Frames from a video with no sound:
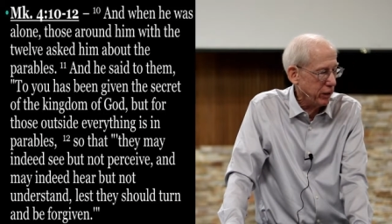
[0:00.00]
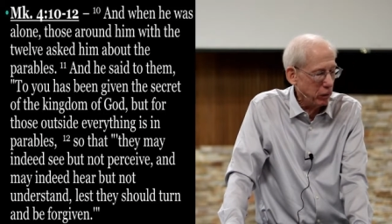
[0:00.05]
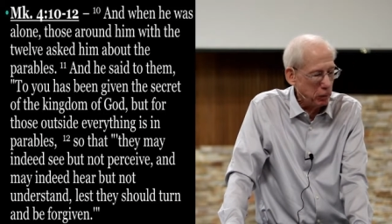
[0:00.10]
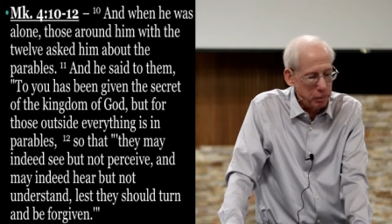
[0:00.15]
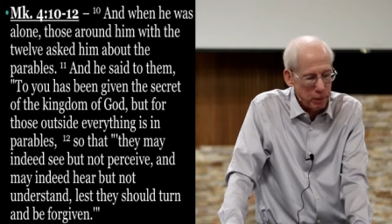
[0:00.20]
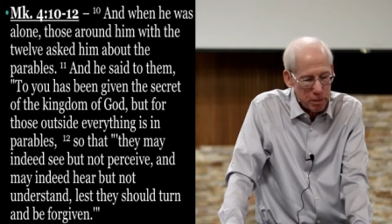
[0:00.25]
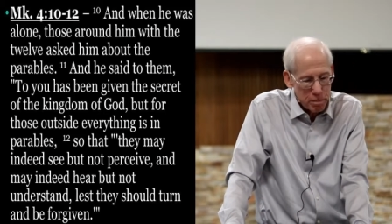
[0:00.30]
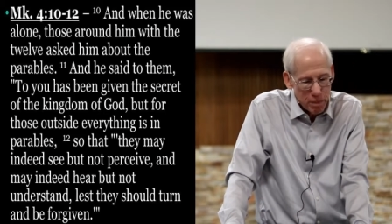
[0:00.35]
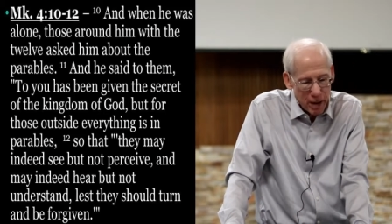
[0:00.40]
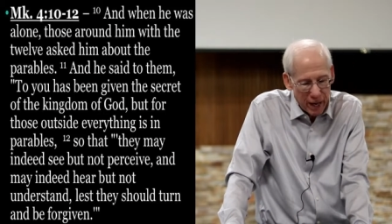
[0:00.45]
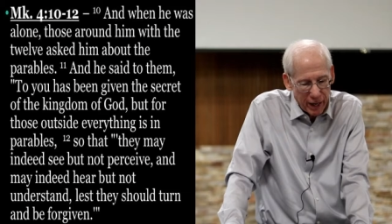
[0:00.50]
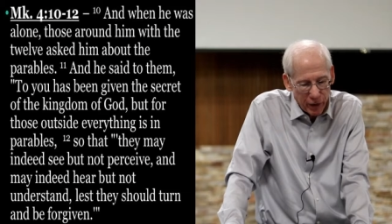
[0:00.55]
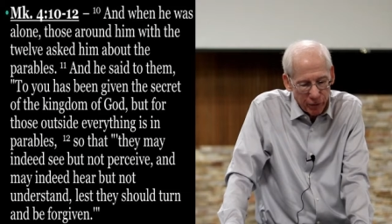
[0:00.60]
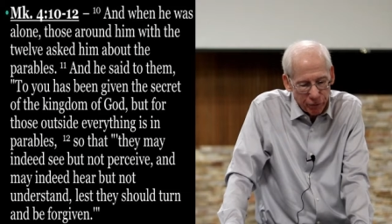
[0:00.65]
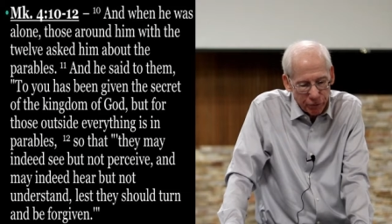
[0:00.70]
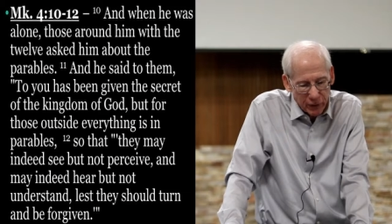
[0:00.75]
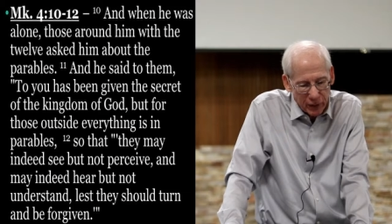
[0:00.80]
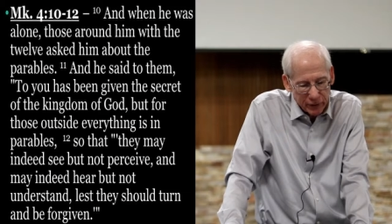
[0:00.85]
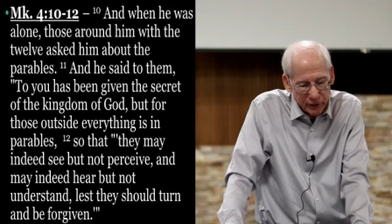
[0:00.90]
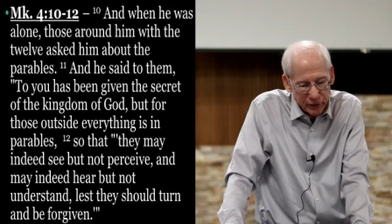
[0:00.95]
It'll be
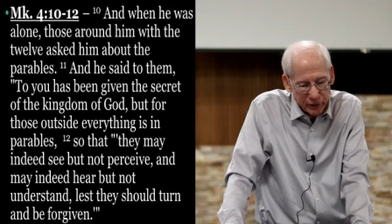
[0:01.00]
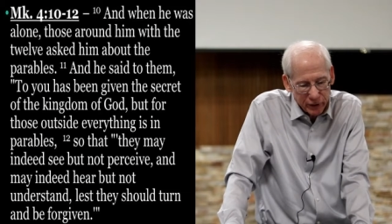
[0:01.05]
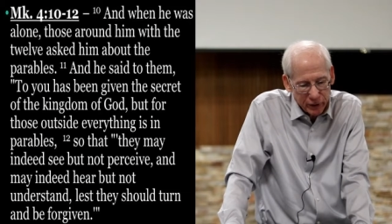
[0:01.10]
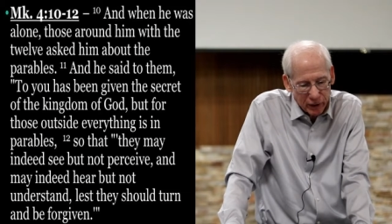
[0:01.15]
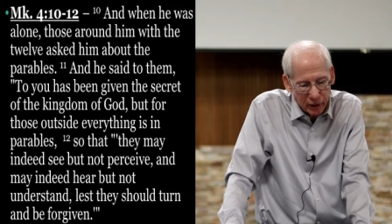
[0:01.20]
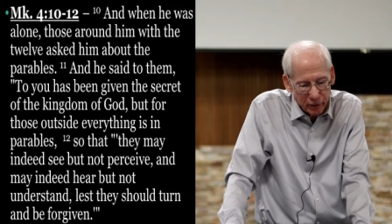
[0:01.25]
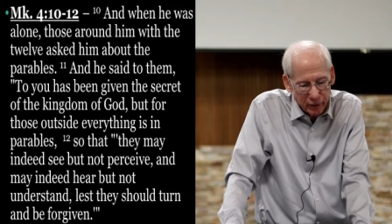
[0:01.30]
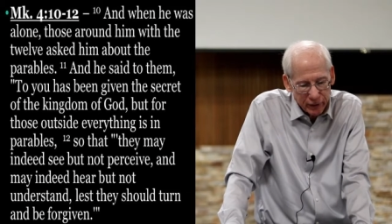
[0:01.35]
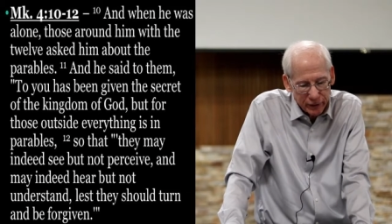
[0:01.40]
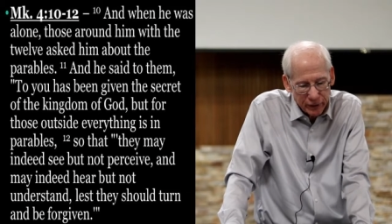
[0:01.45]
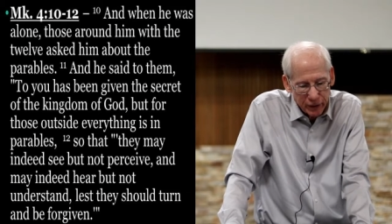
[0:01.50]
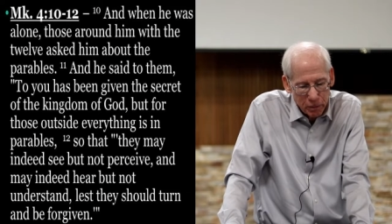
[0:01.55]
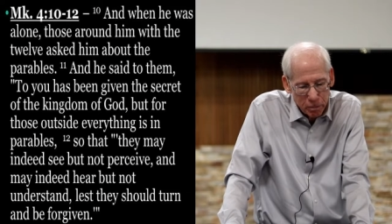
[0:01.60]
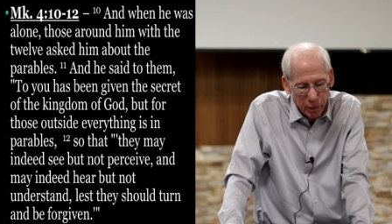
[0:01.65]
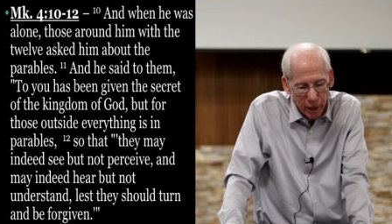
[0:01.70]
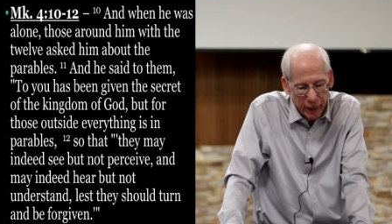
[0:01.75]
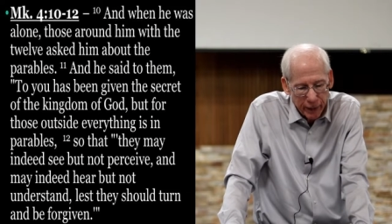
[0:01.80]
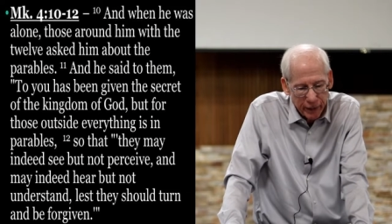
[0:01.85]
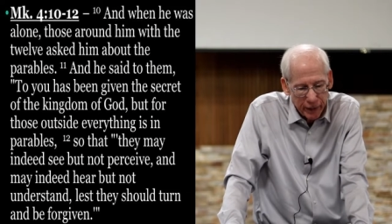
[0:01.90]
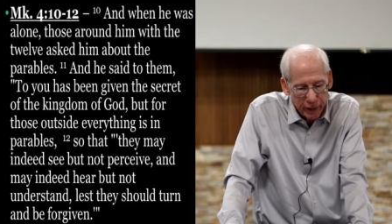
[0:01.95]
manifested clearly.
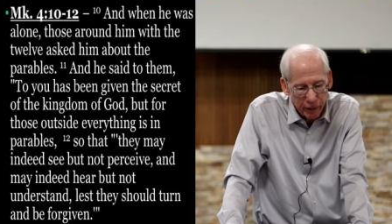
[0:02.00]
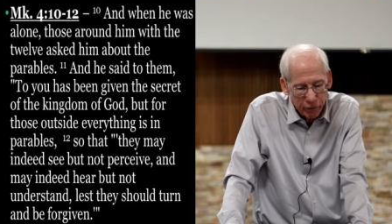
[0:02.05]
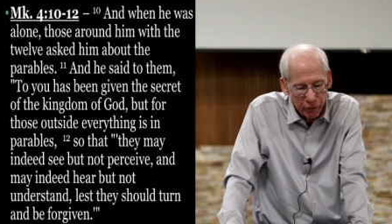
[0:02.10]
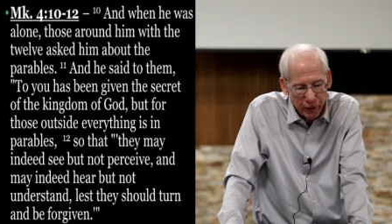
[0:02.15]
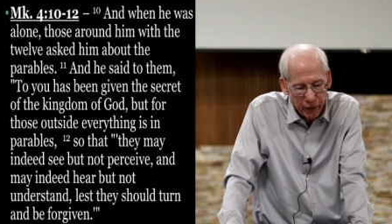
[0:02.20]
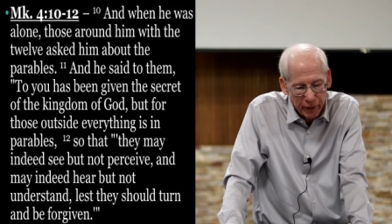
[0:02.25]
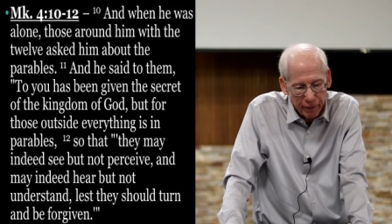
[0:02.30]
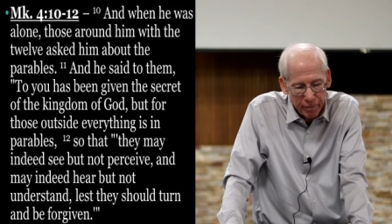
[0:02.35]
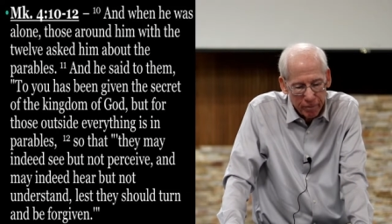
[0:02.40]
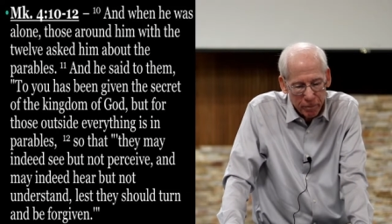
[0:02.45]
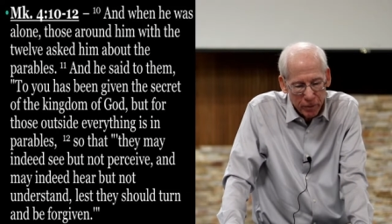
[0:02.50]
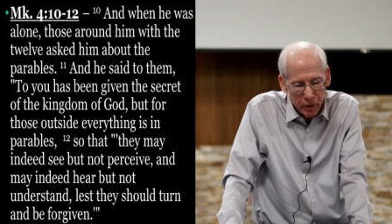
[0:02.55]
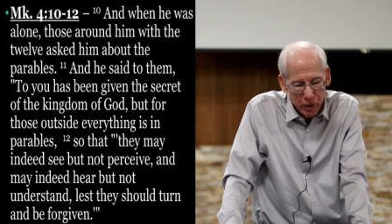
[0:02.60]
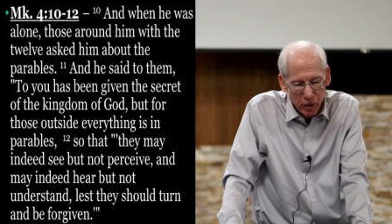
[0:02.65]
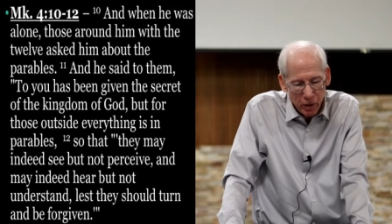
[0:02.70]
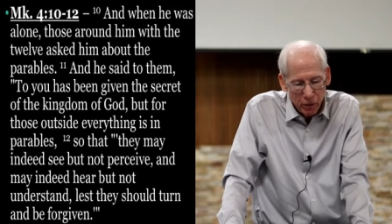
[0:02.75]
See, by giving